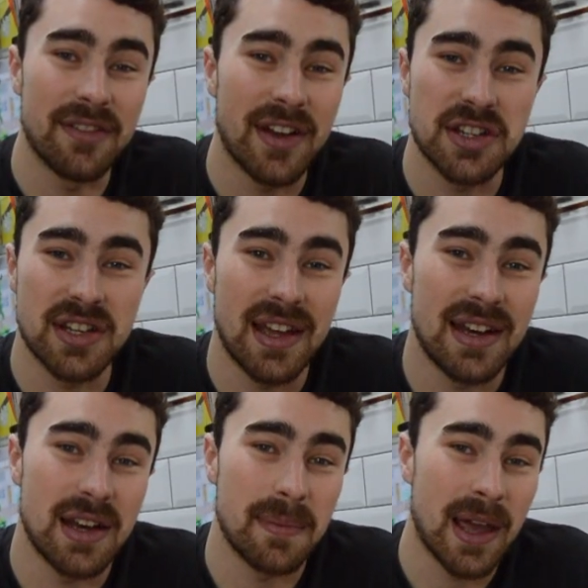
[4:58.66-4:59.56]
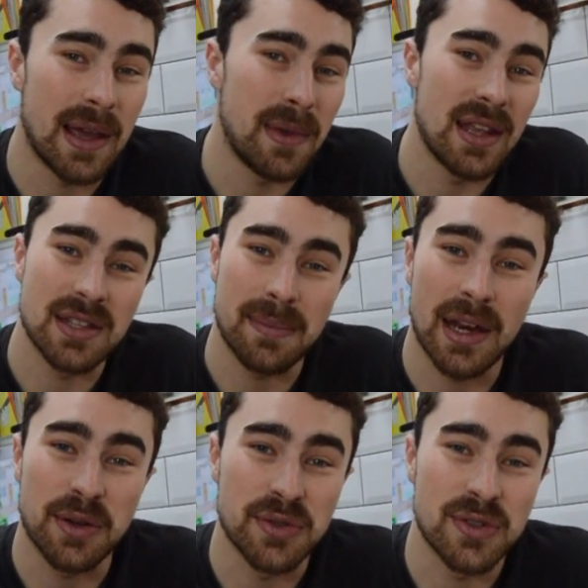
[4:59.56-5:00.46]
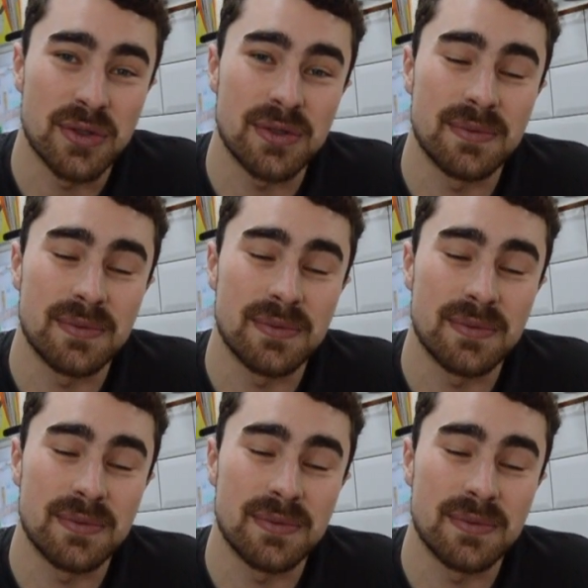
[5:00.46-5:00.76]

eventually ended up getting me into medical school.